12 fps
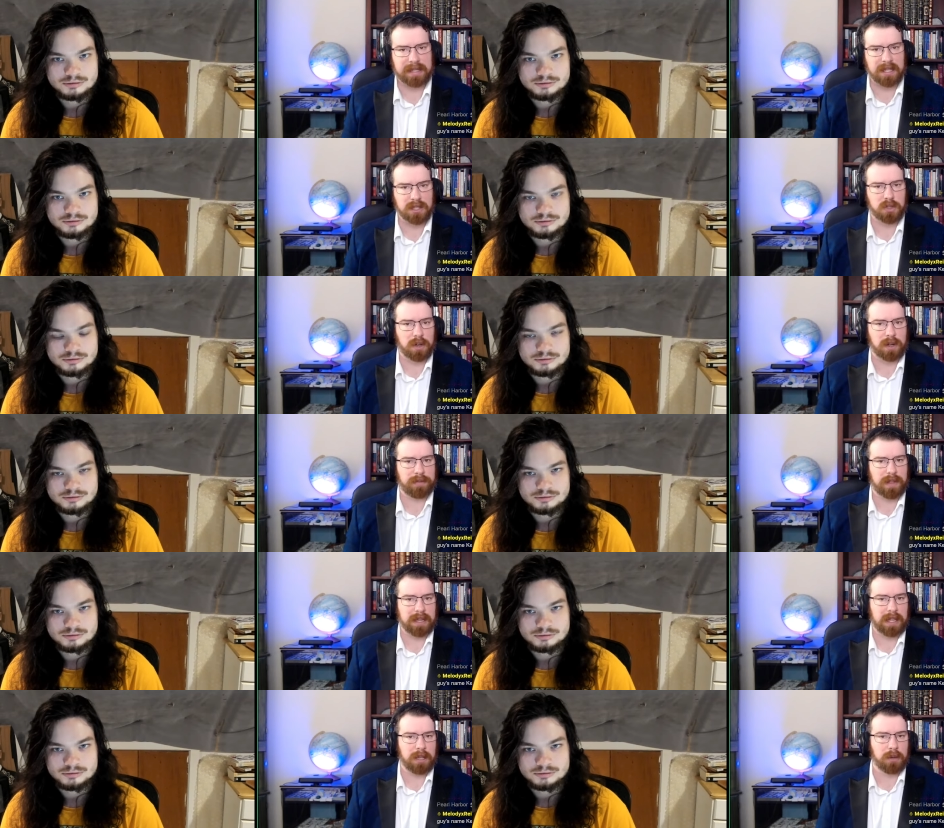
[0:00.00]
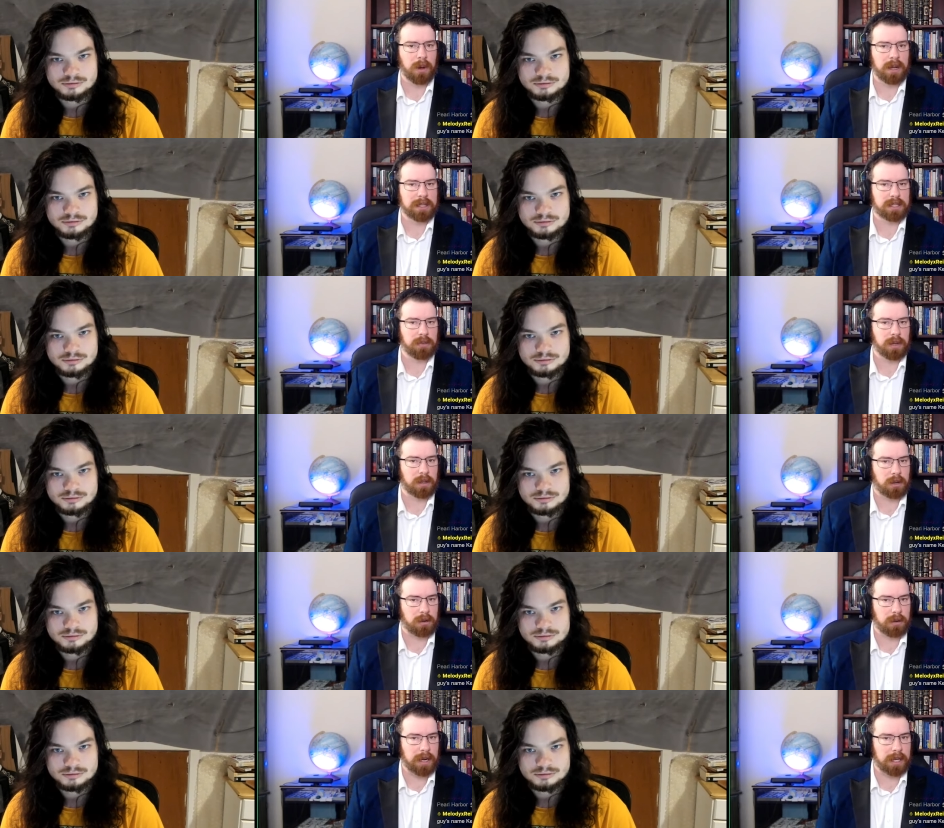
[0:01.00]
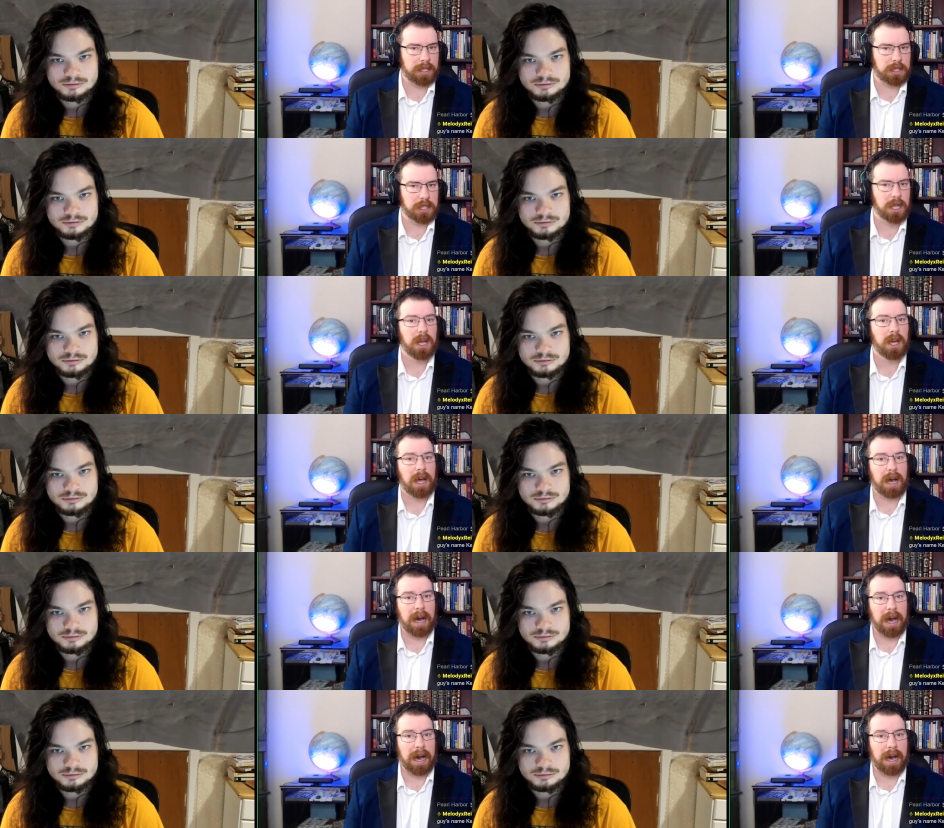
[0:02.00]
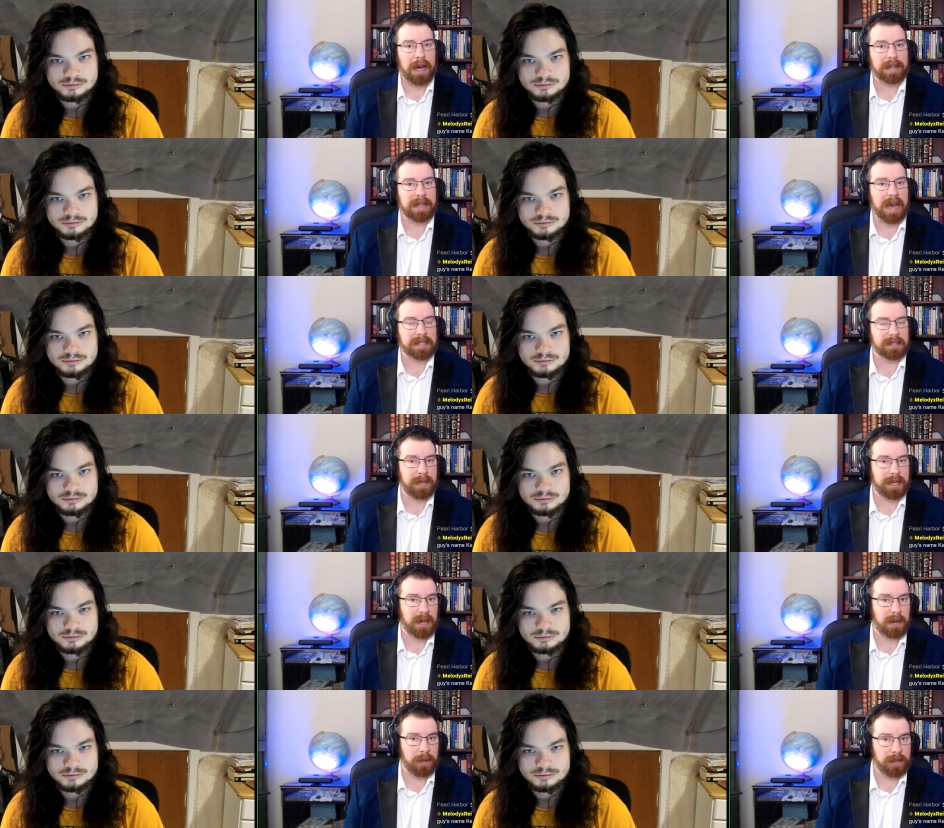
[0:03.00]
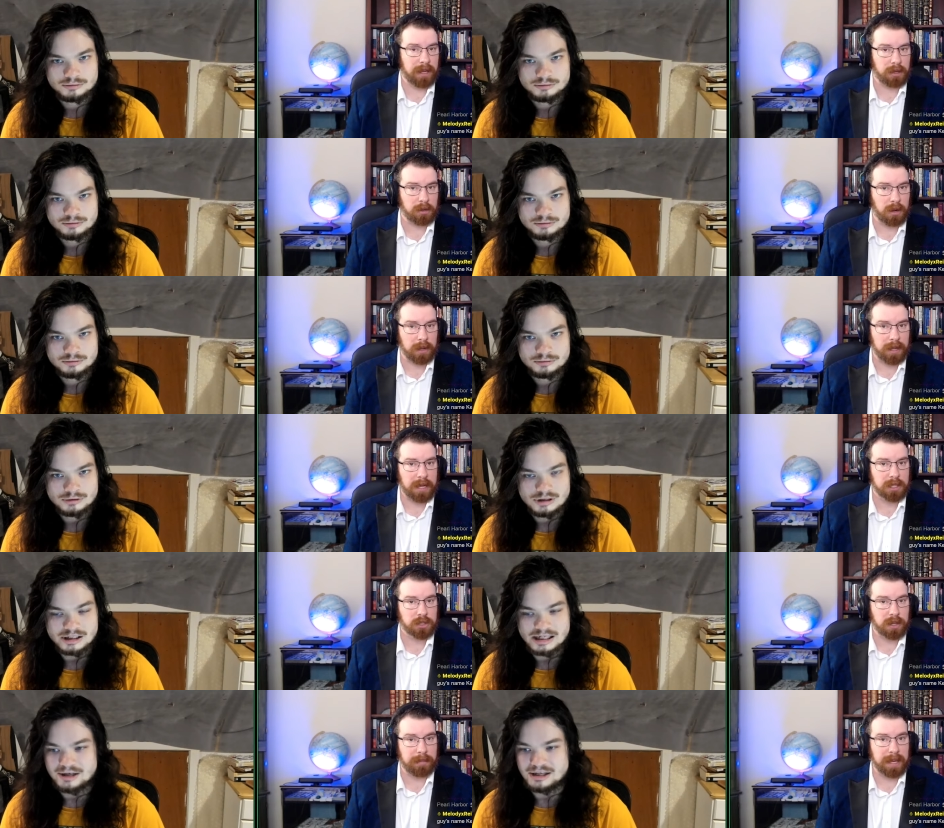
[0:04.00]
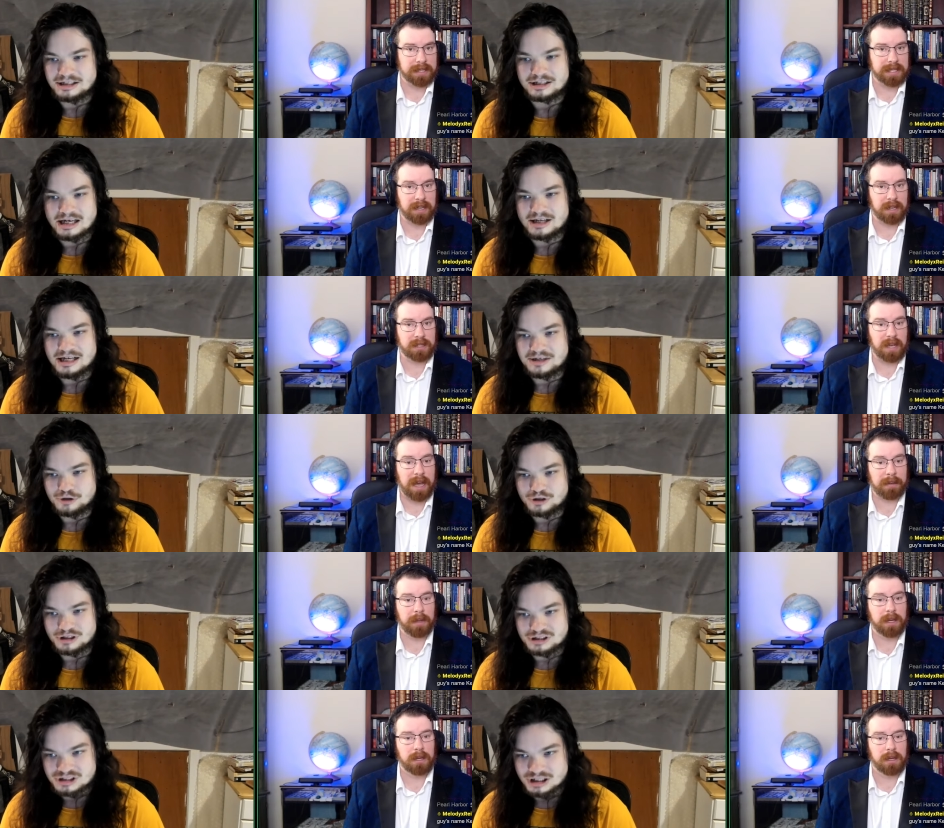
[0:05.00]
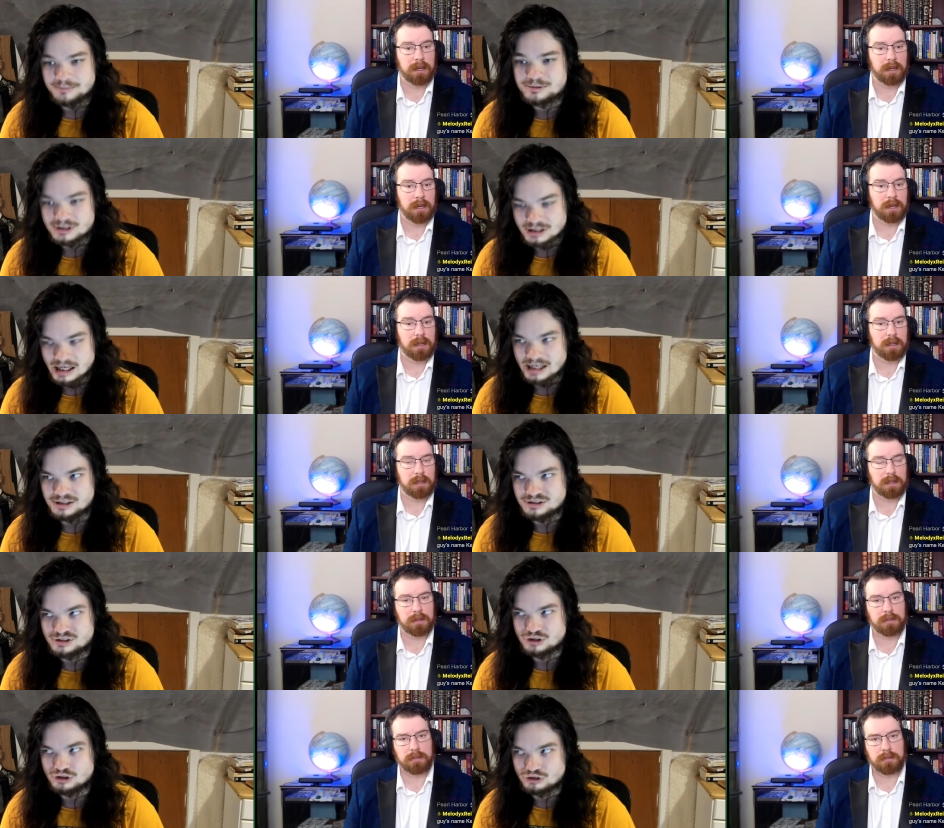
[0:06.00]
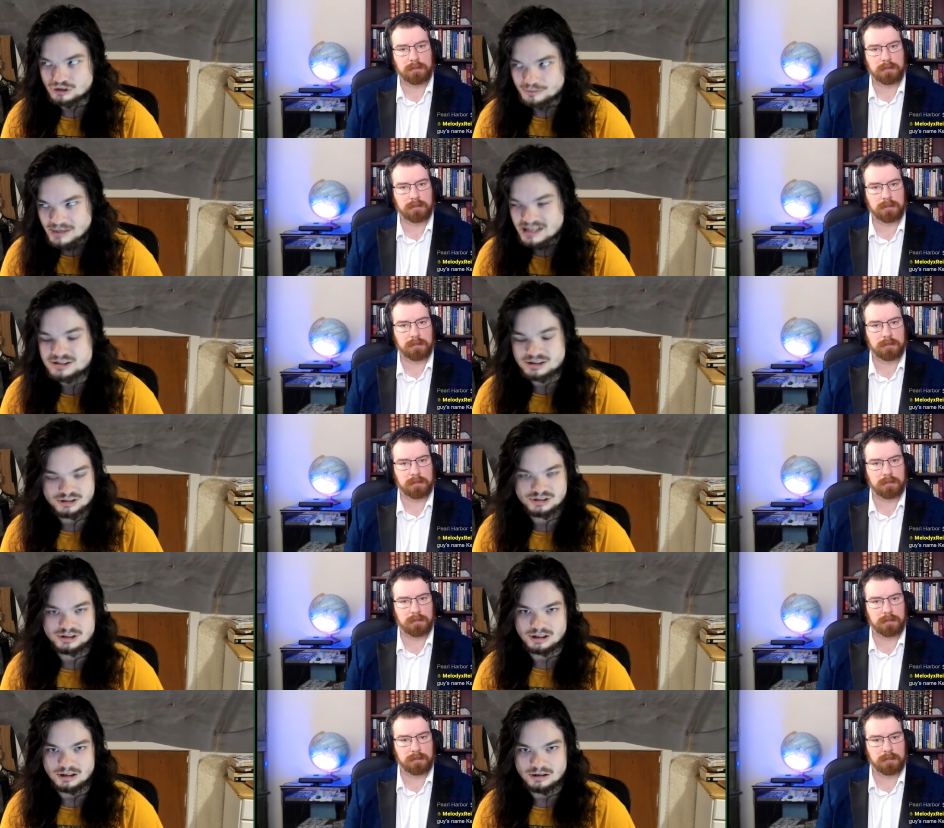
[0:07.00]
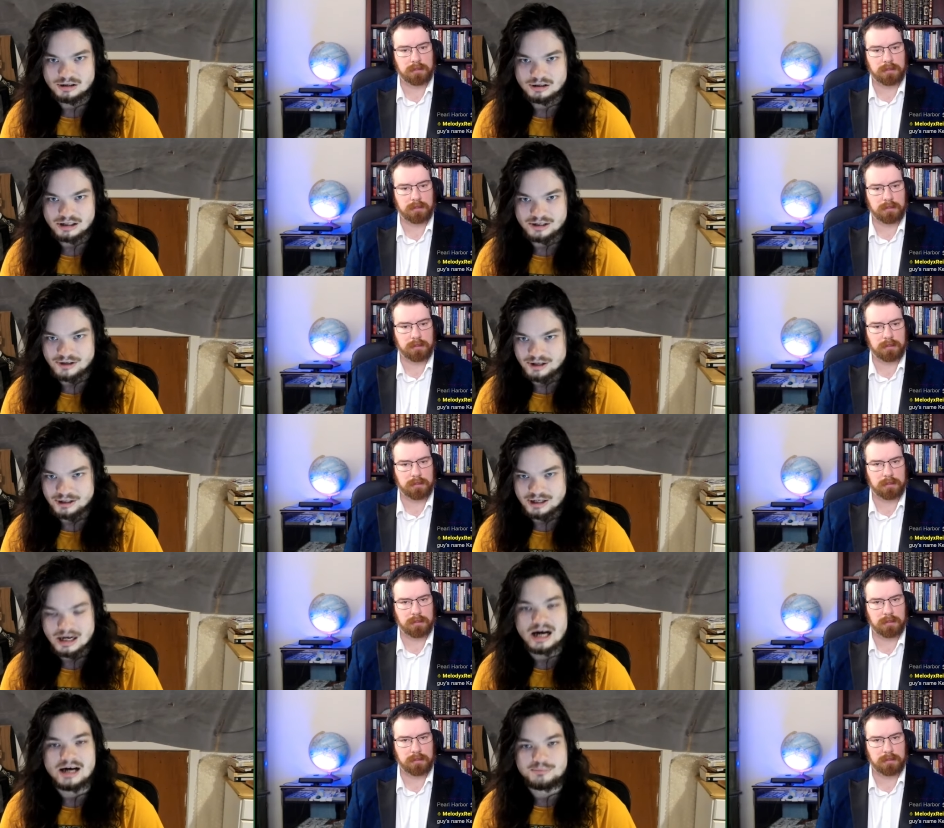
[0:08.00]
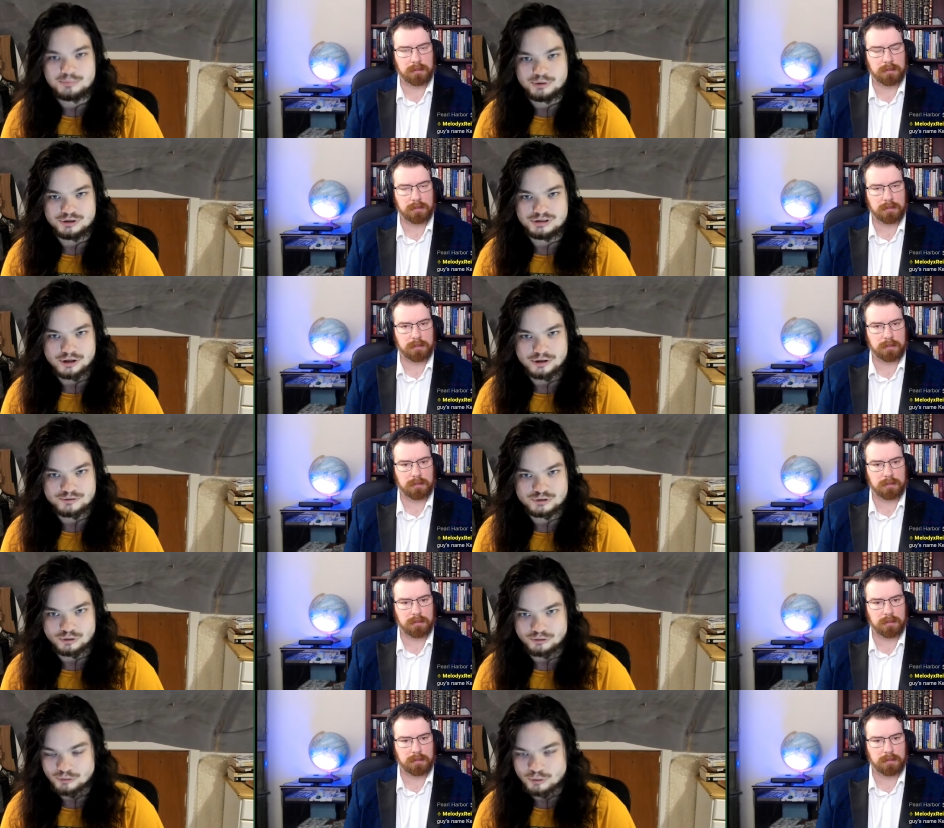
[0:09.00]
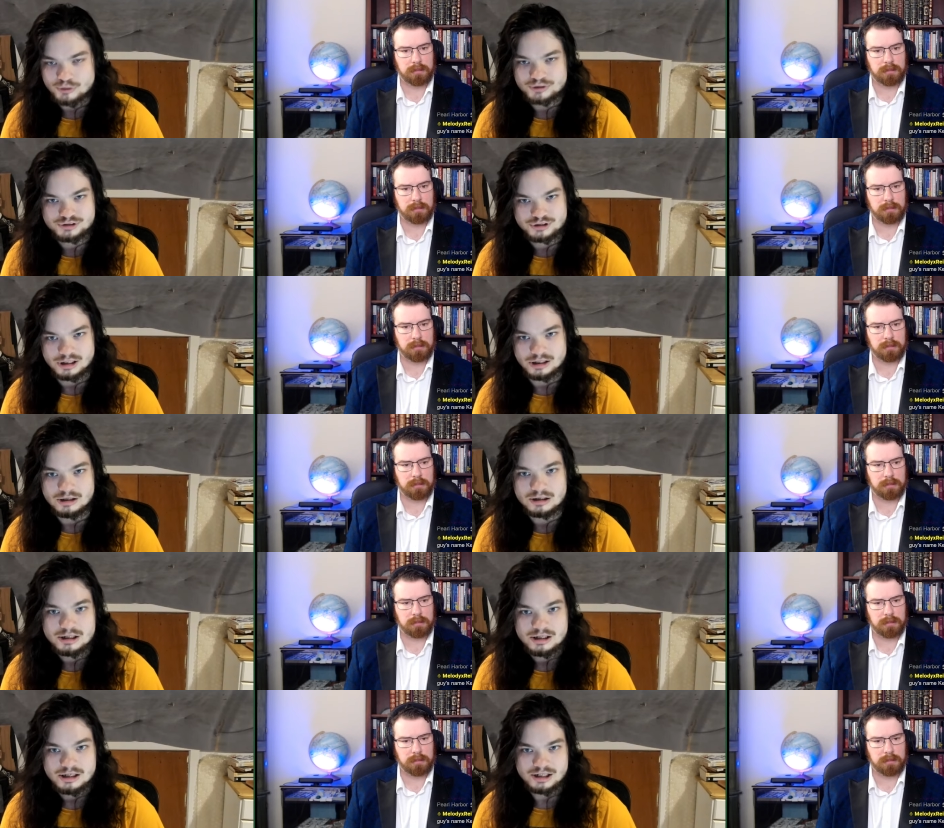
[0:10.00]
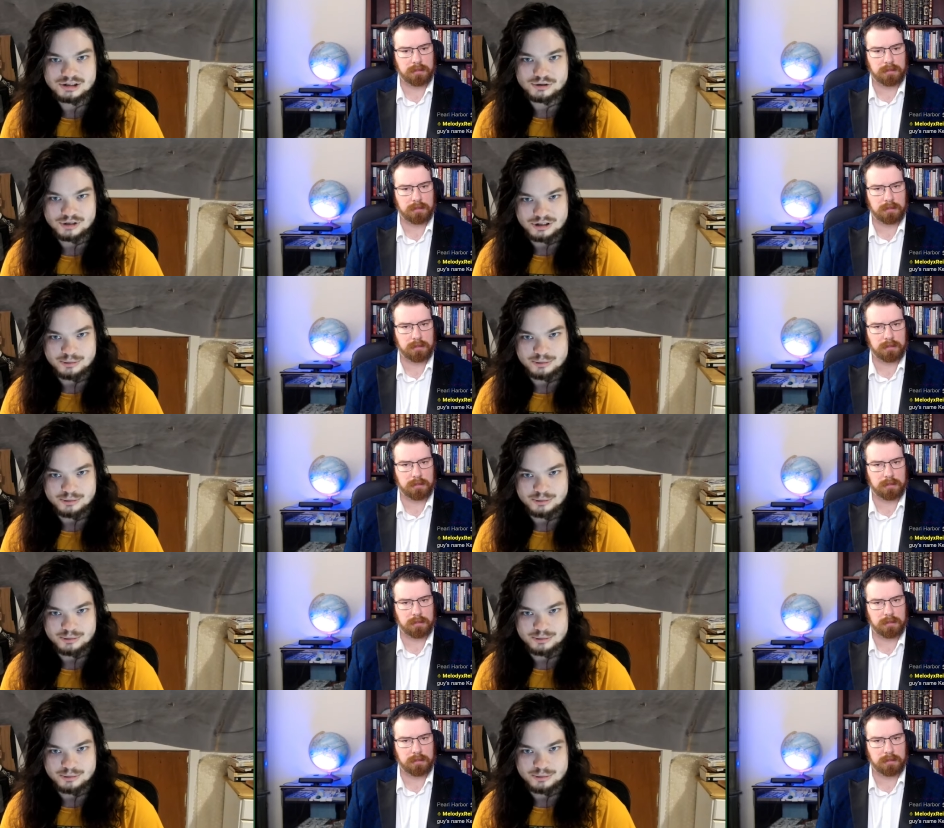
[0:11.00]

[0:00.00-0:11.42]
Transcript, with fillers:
Speaker 1: the sort of thing that you want to encourage uh, that to be done within your own country. Again, again yeah, time... you can
Speaker 2: subsidize your domestic steel and then not put tariffs on foreign steel, and so then the